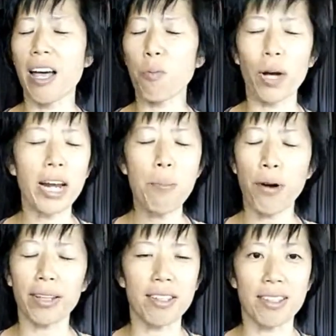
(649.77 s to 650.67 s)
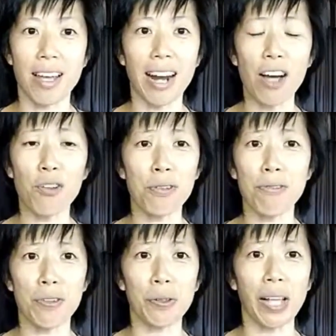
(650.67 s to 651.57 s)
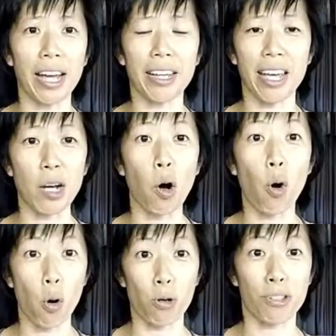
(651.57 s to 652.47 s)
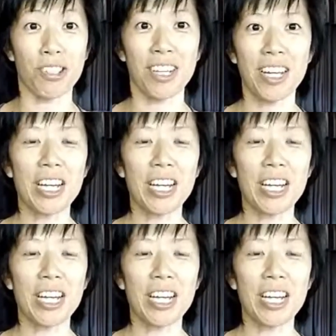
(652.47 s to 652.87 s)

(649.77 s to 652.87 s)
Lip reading: when I practice that, I often feel like a horse.